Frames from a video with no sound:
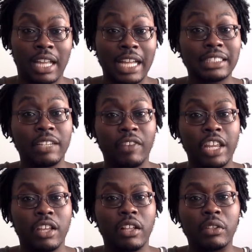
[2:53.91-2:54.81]
content
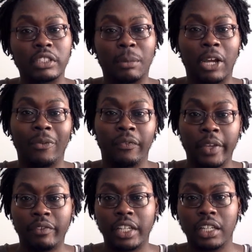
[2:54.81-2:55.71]
videos, about
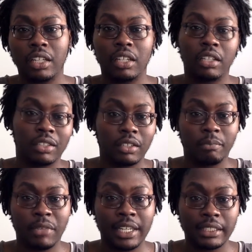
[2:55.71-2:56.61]
50
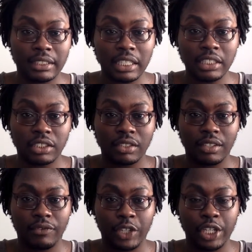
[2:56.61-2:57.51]
minutes
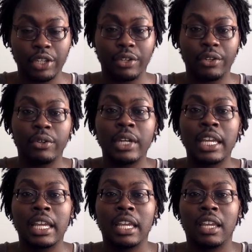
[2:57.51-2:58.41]
each video,
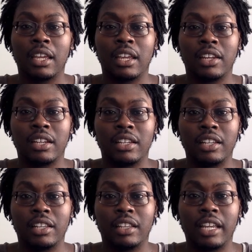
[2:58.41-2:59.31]
and I
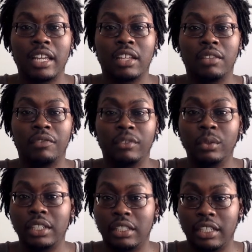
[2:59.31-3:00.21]
did like
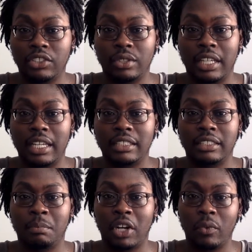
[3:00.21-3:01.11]
fluid and
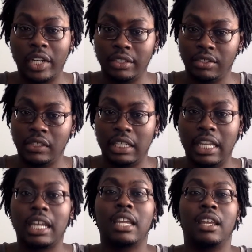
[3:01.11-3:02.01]
electrolytes part 1 and 2
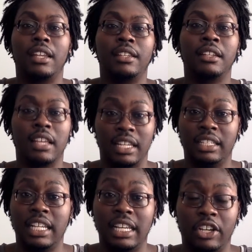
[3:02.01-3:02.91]
today, and
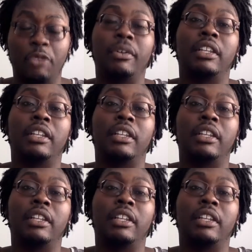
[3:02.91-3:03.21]
it did help a